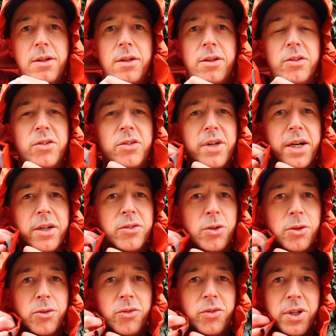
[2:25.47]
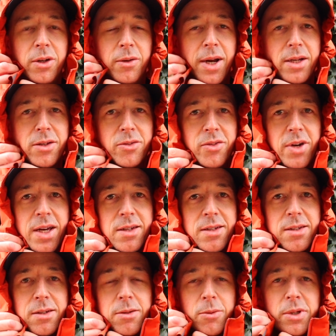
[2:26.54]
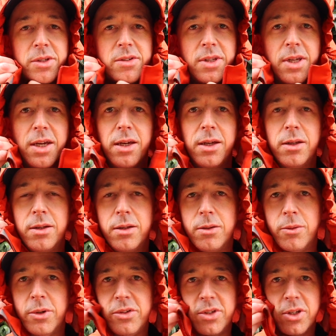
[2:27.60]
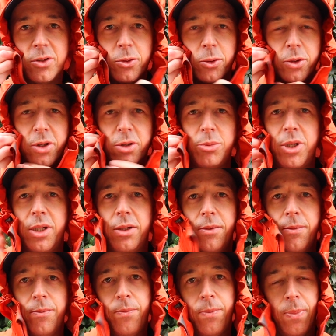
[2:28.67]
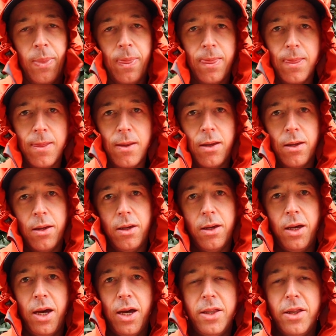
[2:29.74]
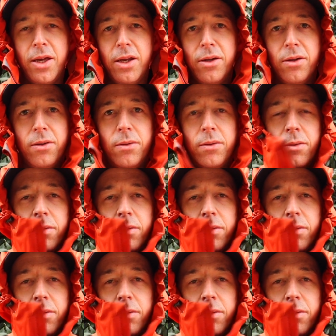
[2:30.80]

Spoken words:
snug sort of fit around your face once they're drawn in a bit. And then